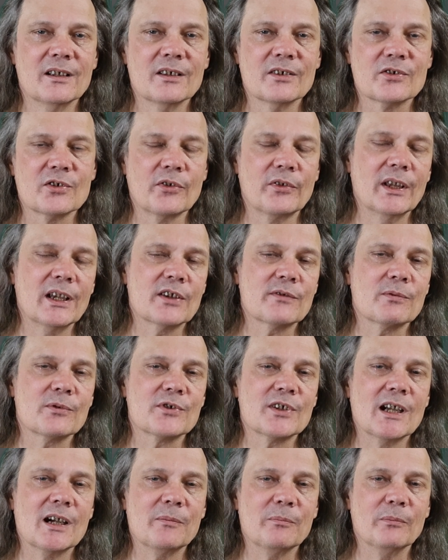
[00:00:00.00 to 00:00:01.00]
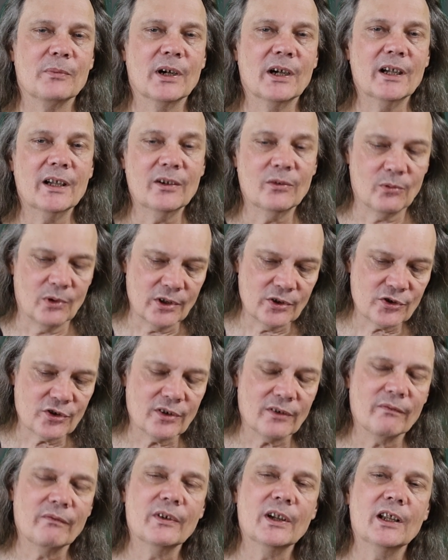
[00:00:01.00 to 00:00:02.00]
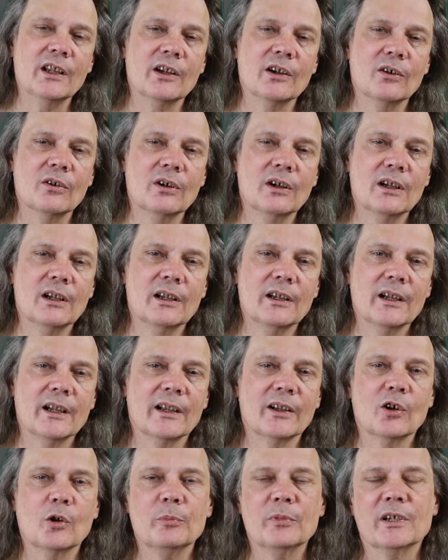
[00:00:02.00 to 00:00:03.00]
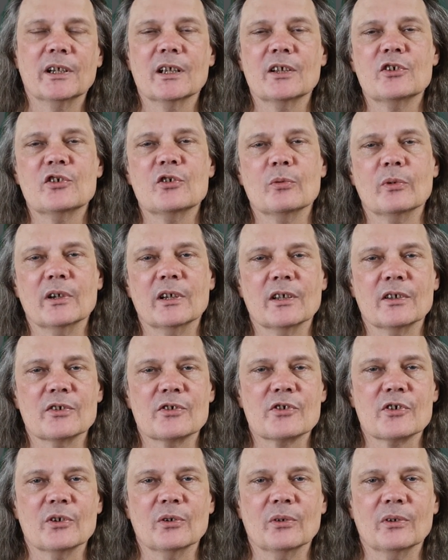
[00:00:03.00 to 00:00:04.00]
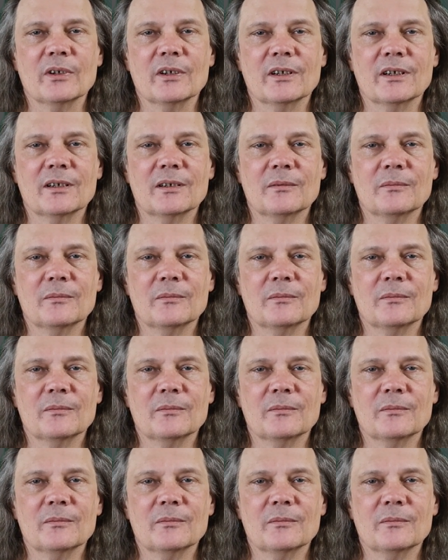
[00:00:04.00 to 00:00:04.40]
So thanks for stopping by, watching the video, and I hope to catch you again soon.